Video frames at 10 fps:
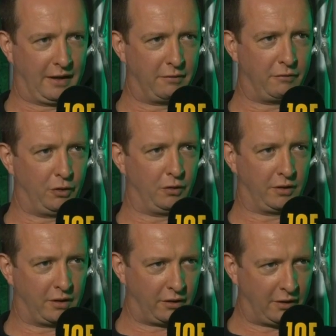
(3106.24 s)
they have the view
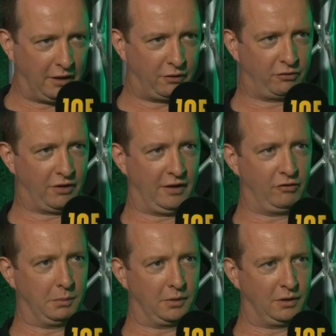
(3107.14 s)
that they're
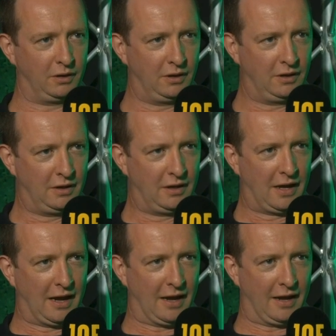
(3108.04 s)
interchangeable
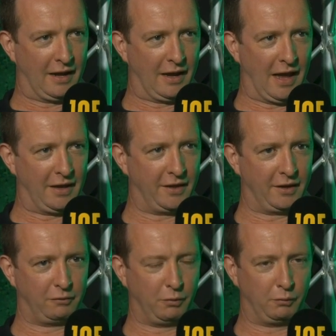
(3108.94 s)
uh, and
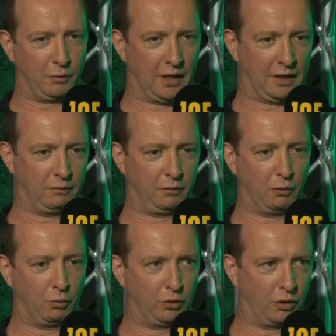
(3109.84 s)
that we, we let, you
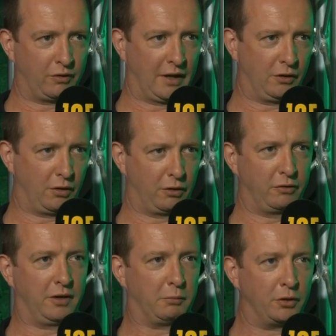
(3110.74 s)
know, one goes out and the other
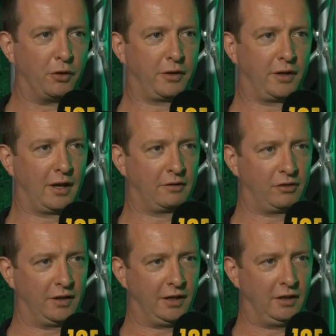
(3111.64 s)
goes in, but nothing
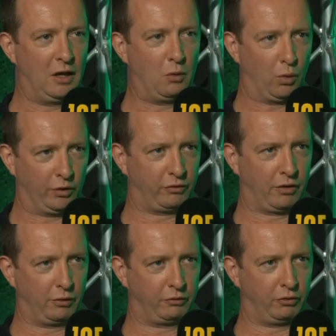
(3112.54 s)
actually, once
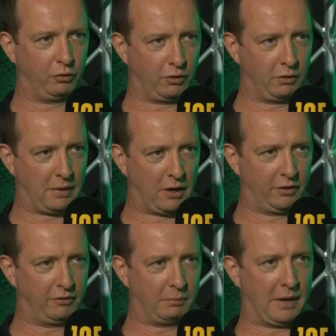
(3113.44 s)
those two are the
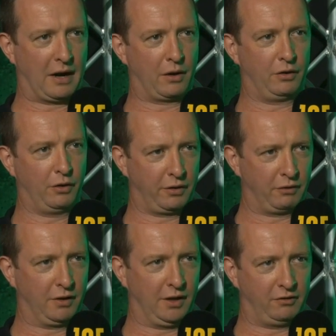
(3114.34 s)
parties of power,
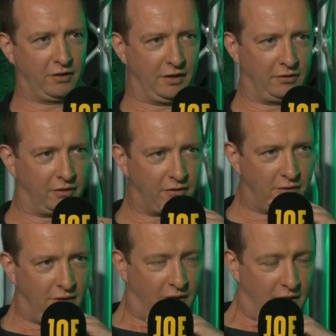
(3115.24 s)
nothing really changes.